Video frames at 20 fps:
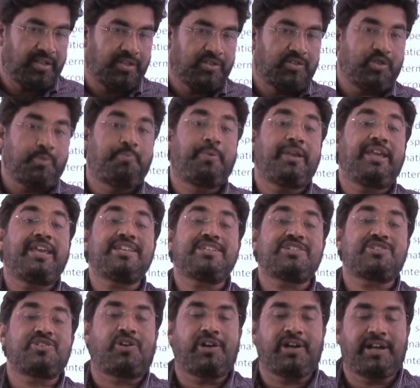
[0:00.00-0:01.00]
So
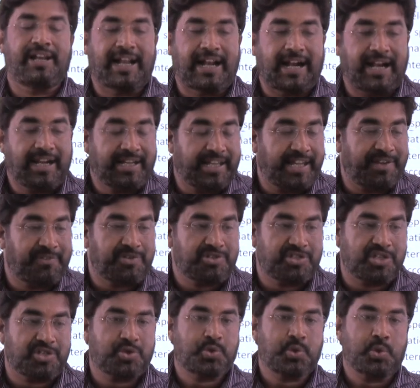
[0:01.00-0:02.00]
based on that, there was
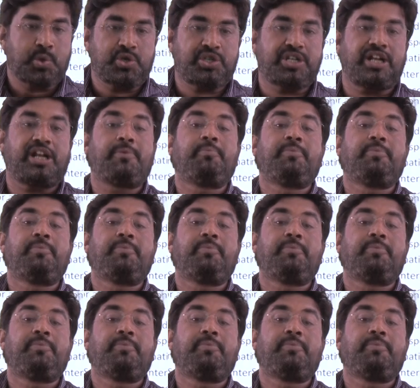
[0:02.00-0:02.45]
a social